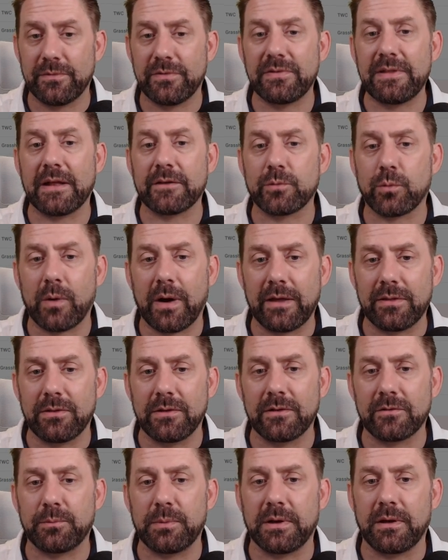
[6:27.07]
That's why
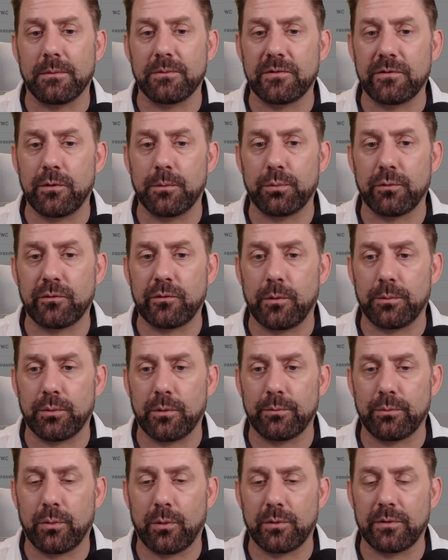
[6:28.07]
this becomes super, super
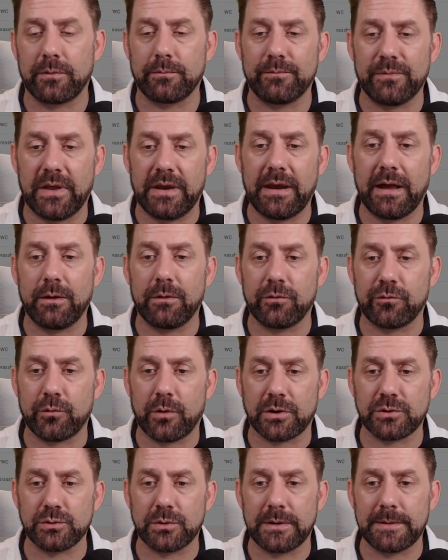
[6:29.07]
important in how you
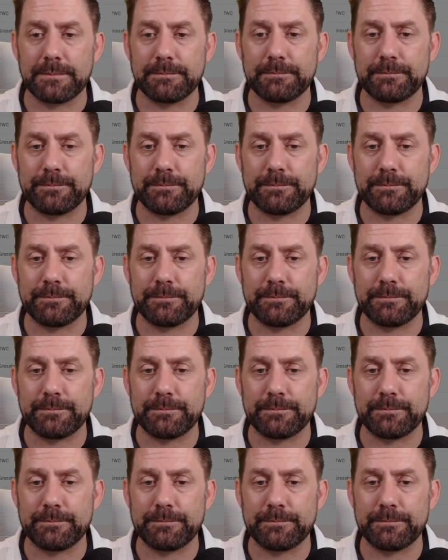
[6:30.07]
structure it.